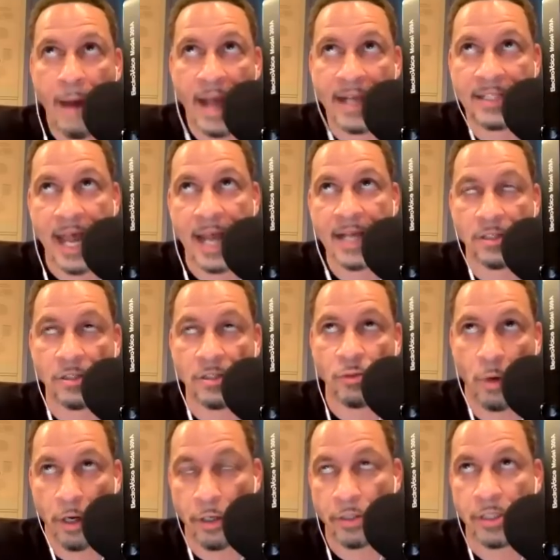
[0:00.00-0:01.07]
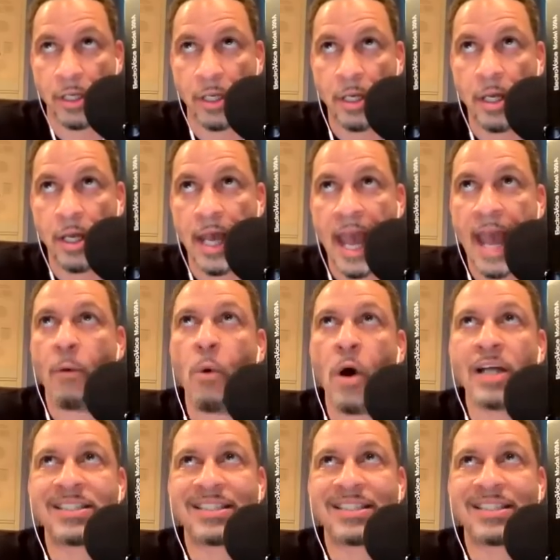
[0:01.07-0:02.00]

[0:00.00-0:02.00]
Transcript: Mike Tyson's words. And once